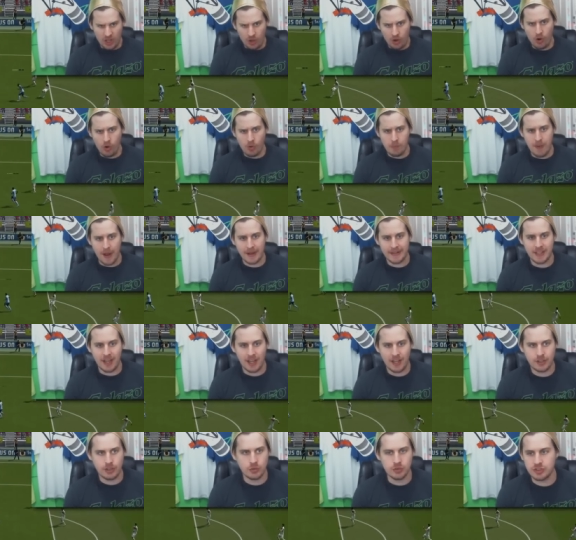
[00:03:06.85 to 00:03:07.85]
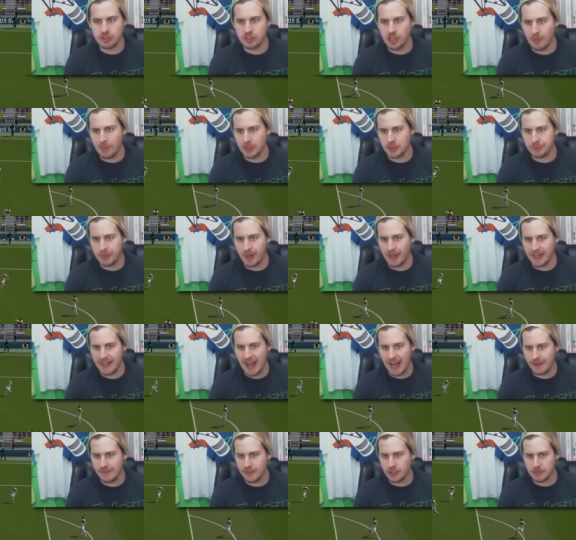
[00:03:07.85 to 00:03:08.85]
Oh my god, dude, Summer's
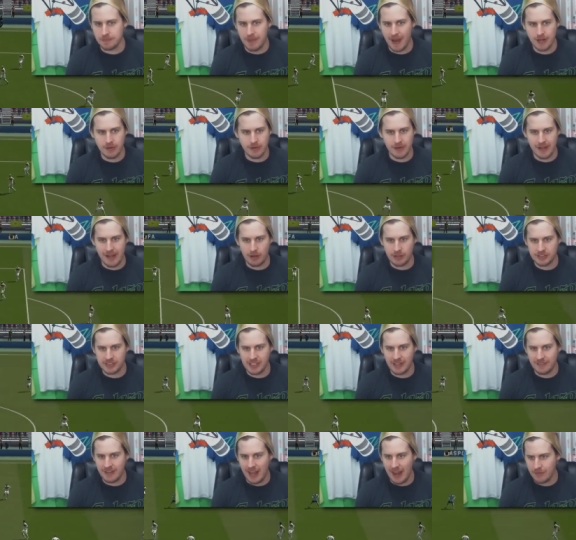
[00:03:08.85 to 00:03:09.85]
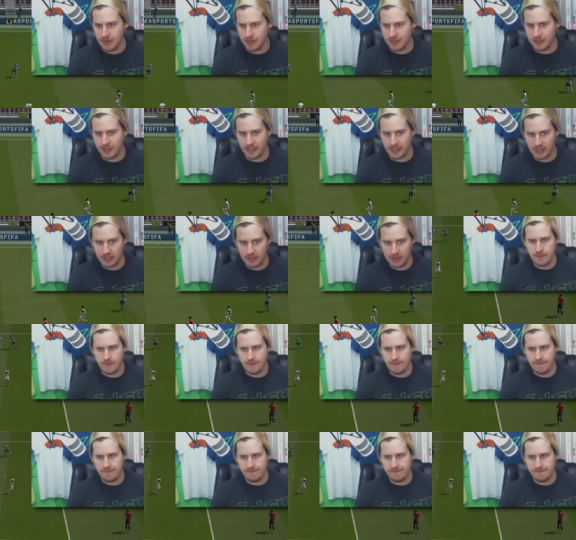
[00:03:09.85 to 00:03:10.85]
playing out of his mind right now. He saved everything.
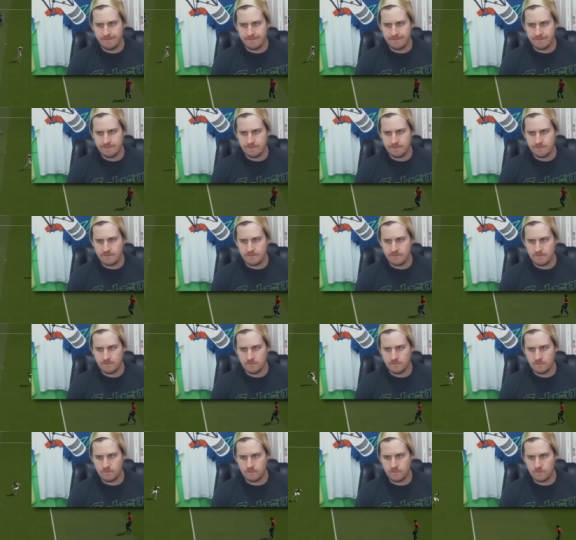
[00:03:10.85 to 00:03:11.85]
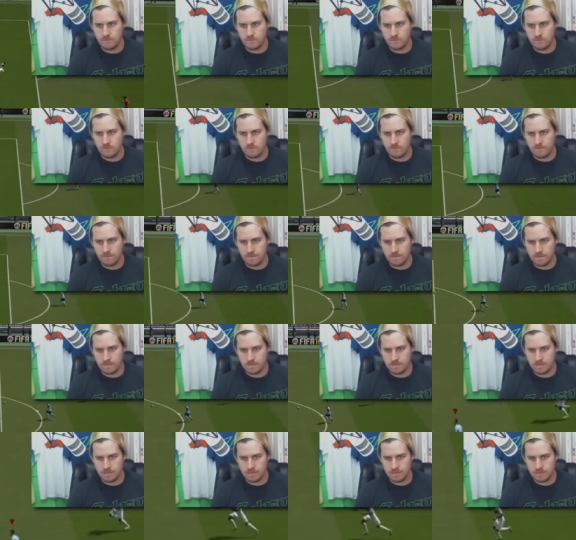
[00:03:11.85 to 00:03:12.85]
Five, four,
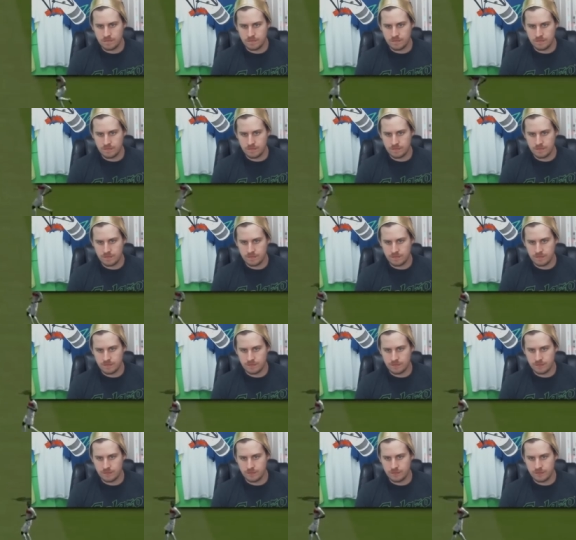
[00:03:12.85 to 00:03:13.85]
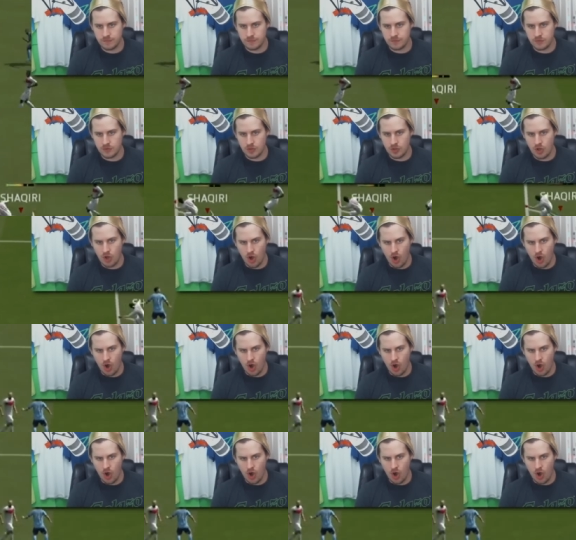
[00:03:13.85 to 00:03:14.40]
three, two, one!